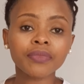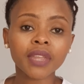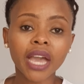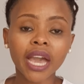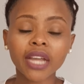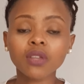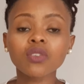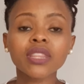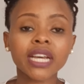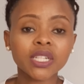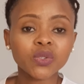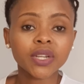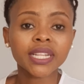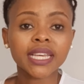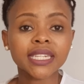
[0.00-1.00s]
I know that
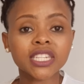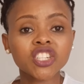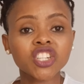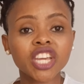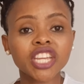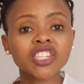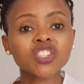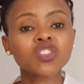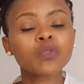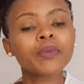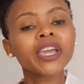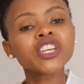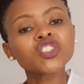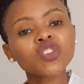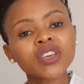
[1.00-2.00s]
one hasn't changed. So
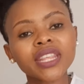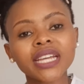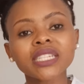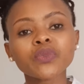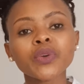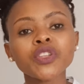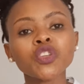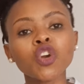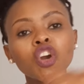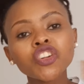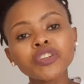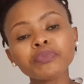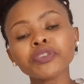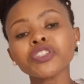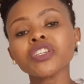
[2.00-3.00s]
make sure that when you're
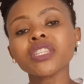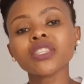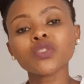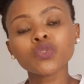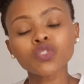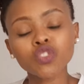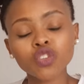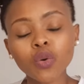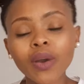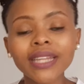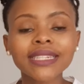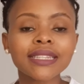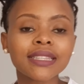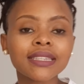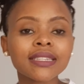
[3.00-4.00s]
contributing
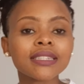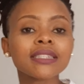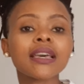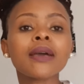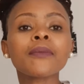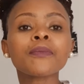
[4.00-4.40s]
towards these